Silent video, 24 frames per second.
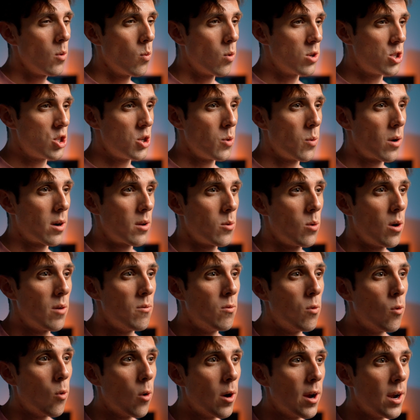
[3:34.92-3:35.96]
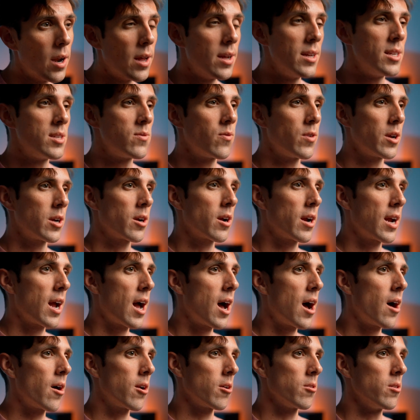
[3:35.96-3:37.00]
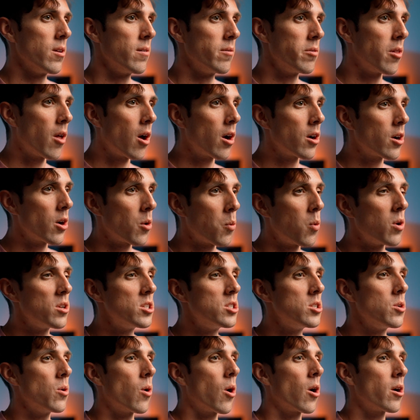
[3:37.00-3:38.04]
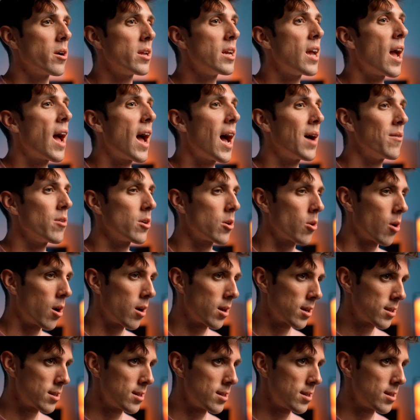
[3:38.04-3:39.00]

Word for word: What you want to avoid is figuring out how to live longer once you already have a chronic